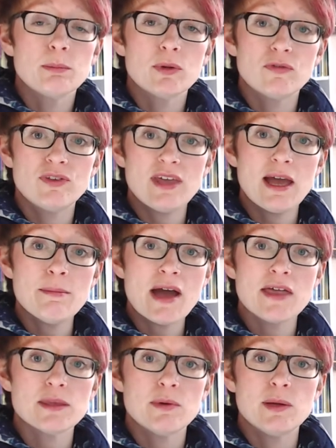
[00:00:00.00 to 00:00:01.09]
But for them,
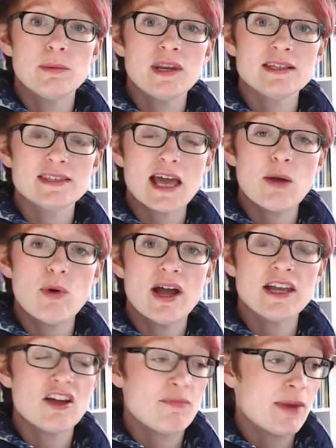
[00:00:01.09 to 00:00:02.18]
at the moment, it's their
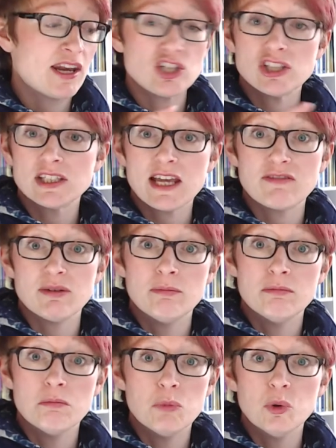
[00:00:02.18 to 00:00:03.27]
way of managing to get
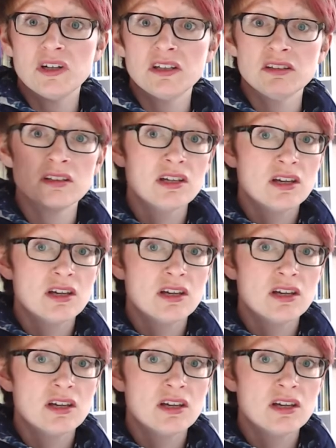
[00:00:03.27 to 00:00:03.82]
from morning